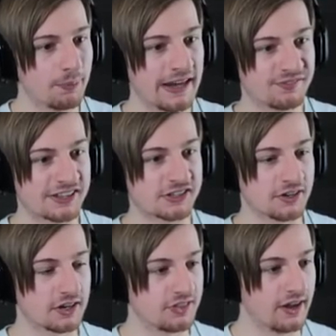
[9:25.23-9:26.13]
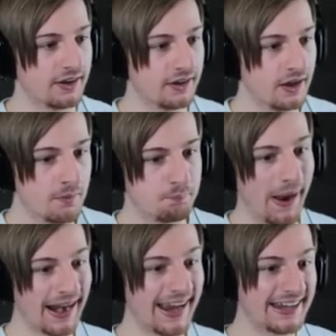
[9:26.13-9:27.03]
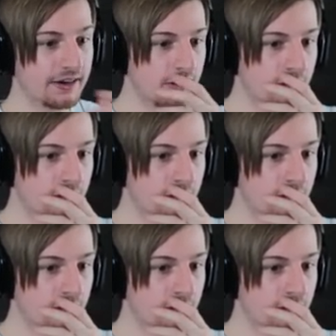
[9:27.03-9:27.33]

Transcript: believe this is under the... Billy!